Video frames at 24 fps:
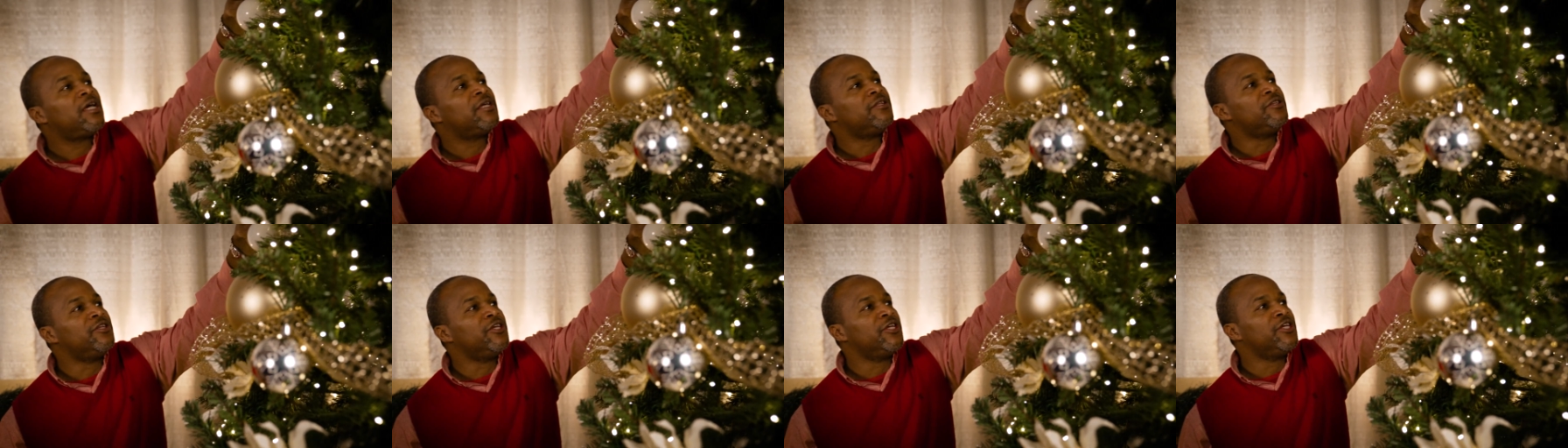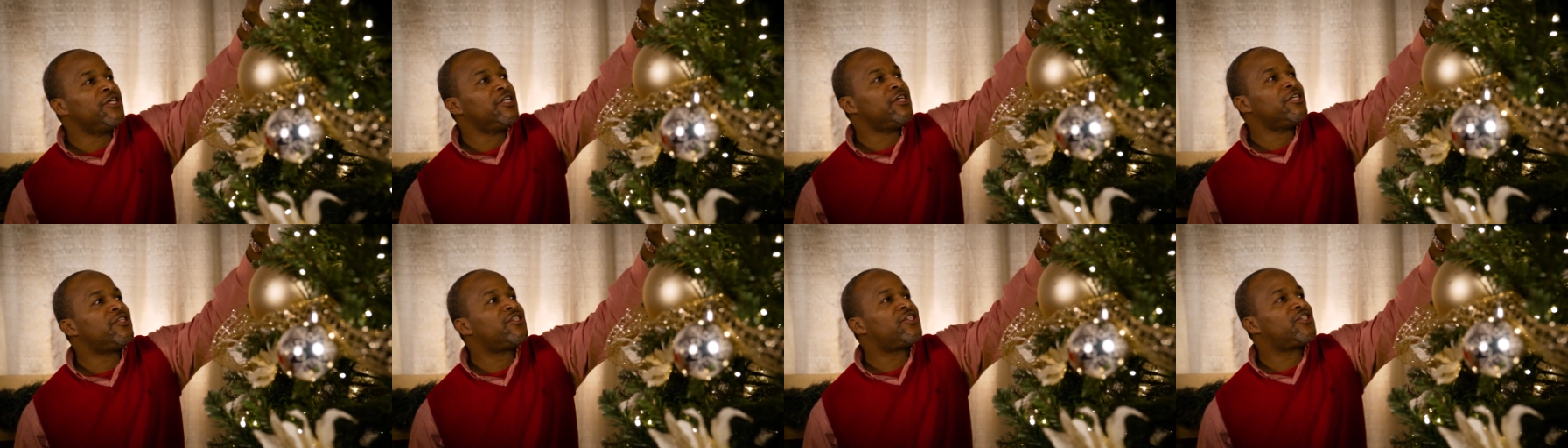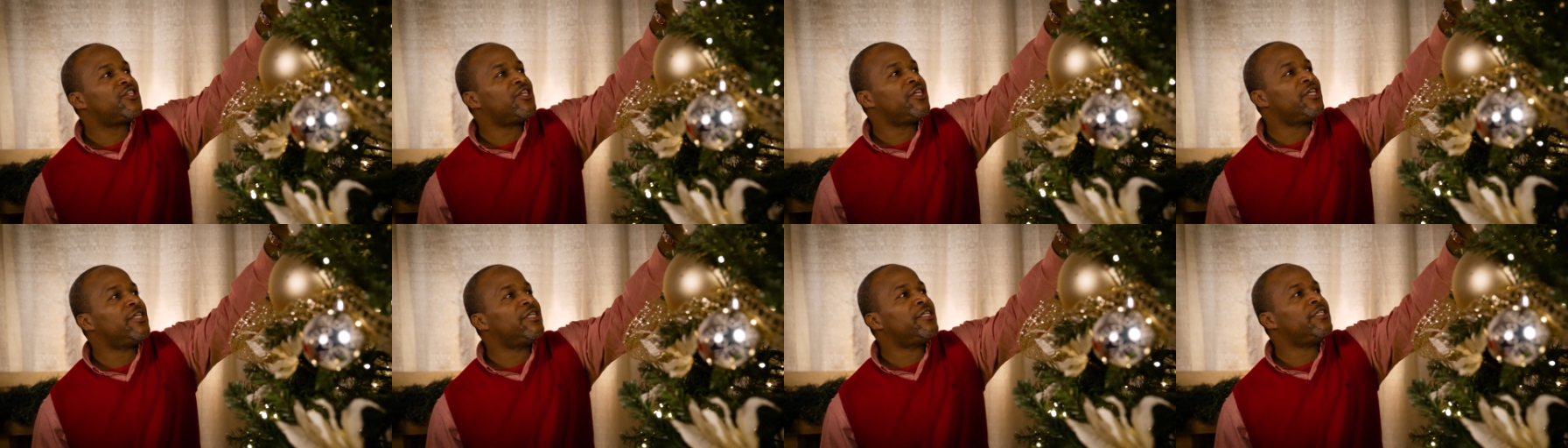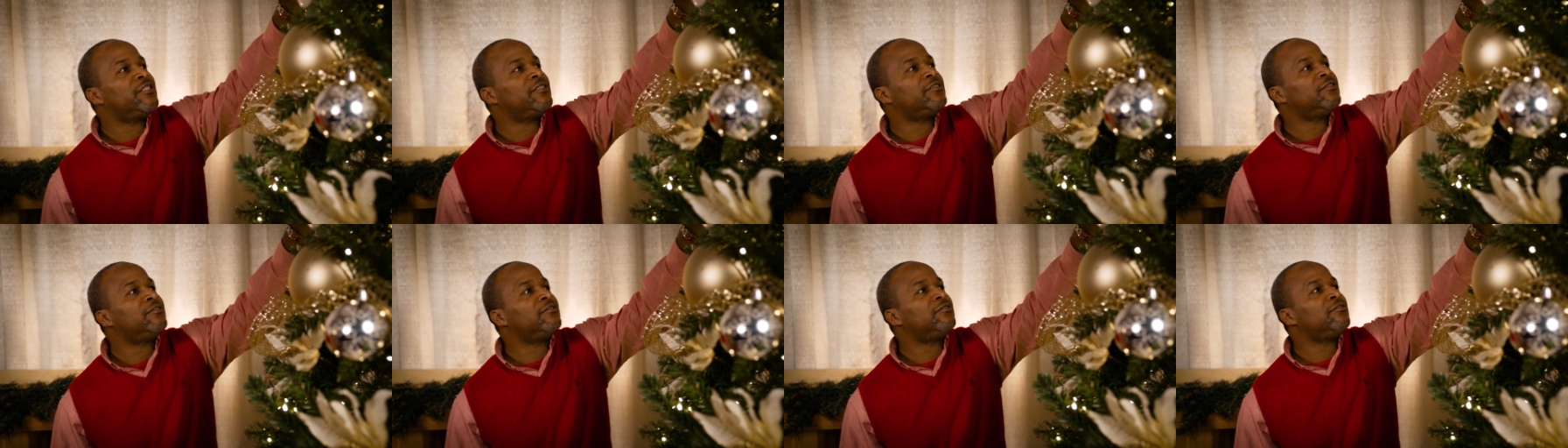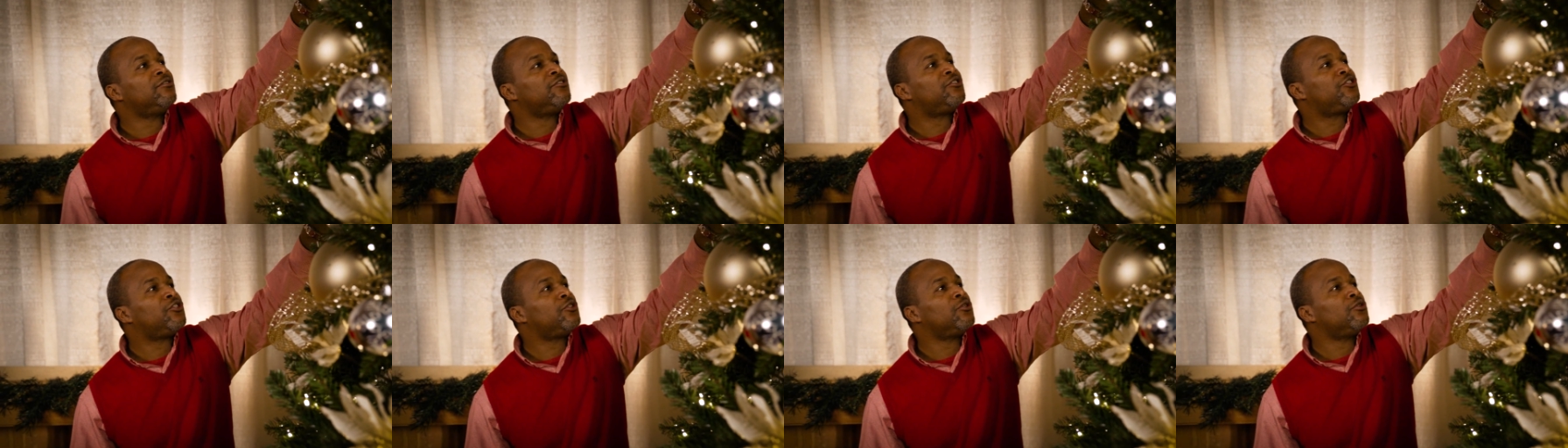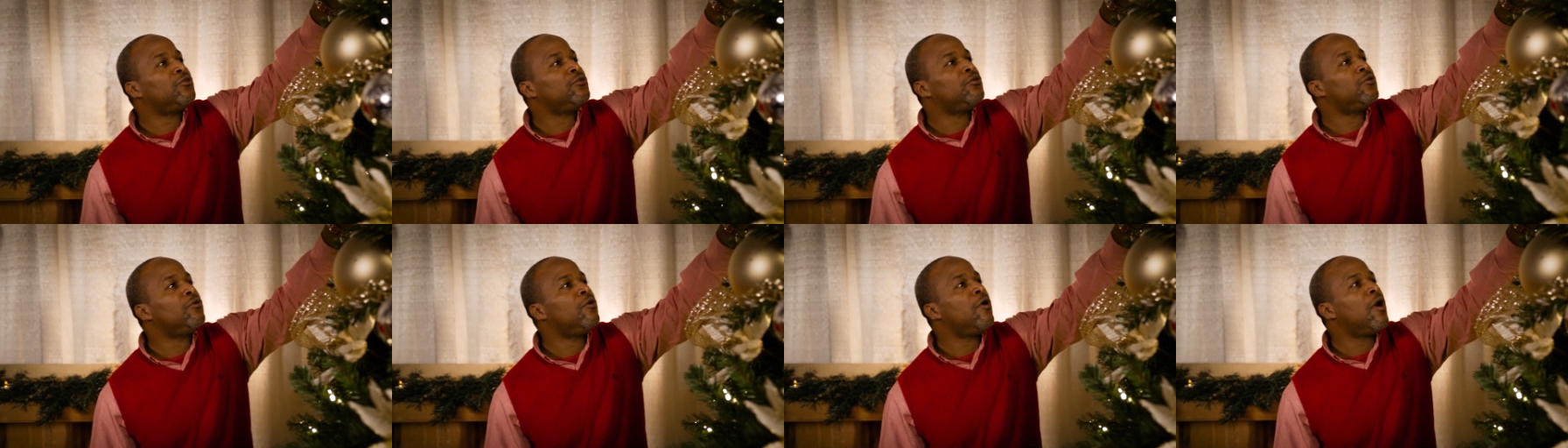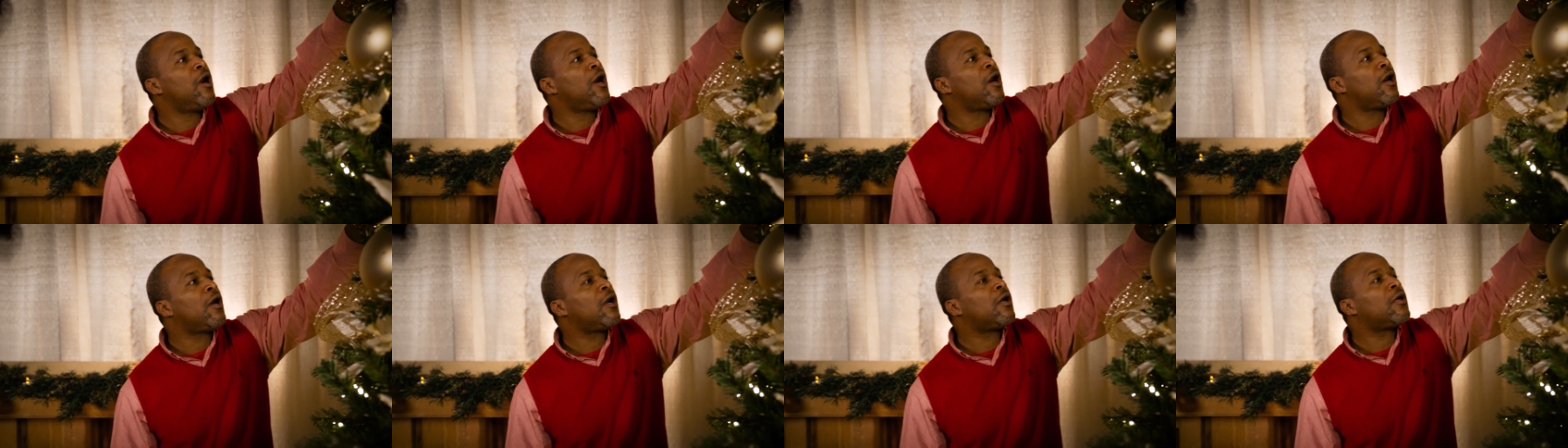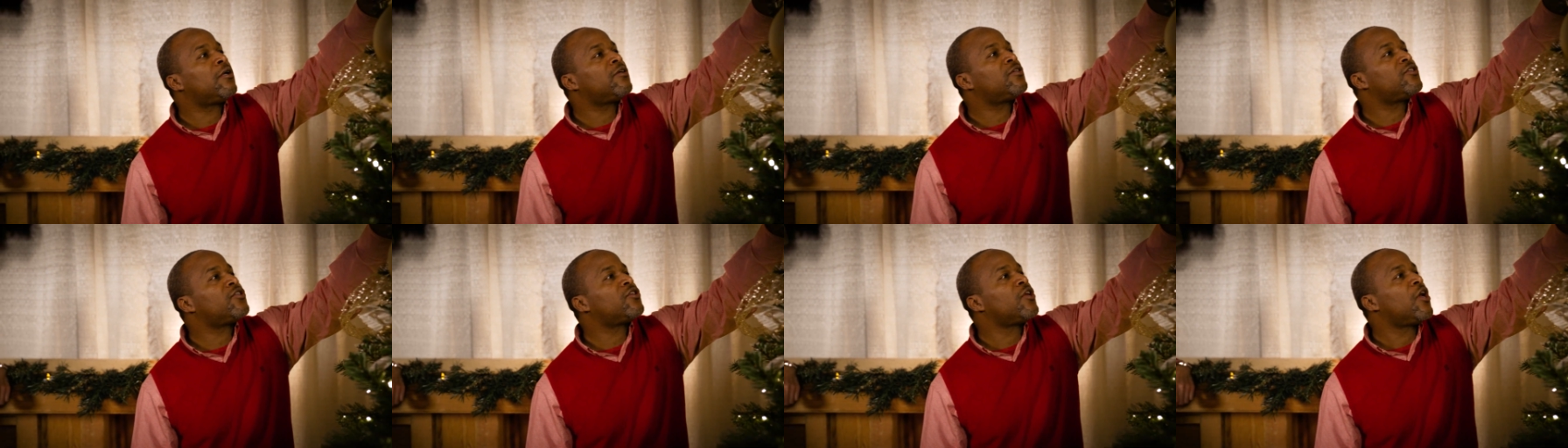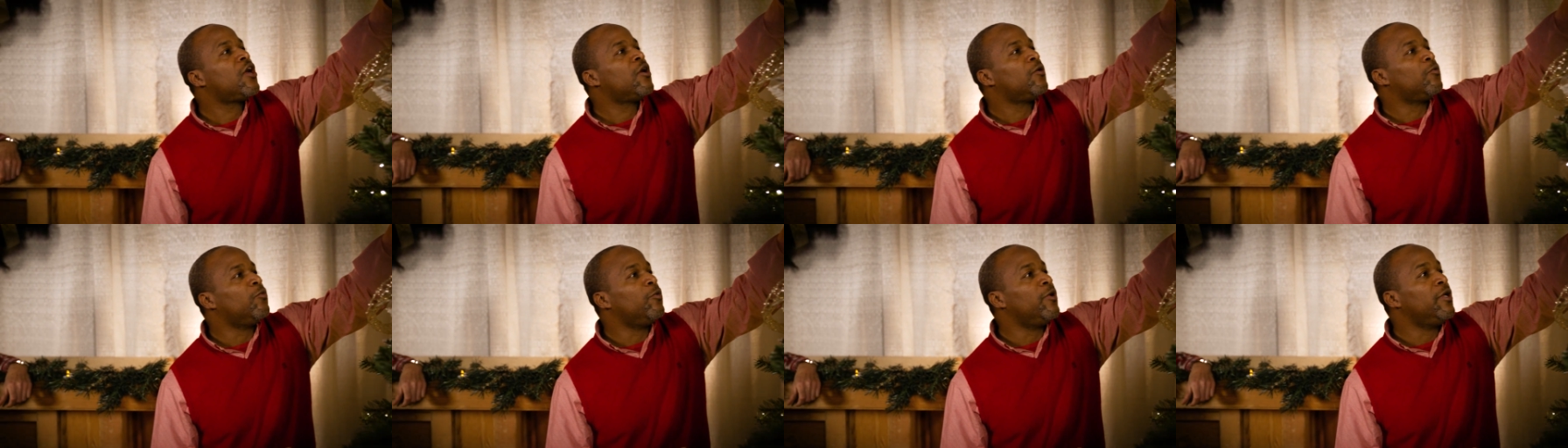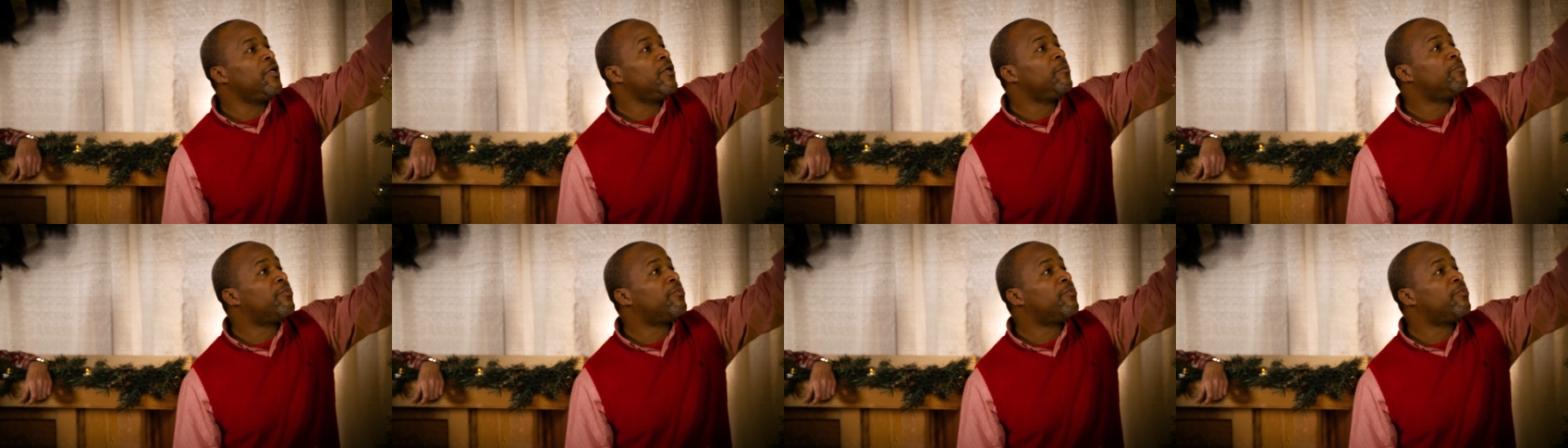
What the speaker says: descend to us, we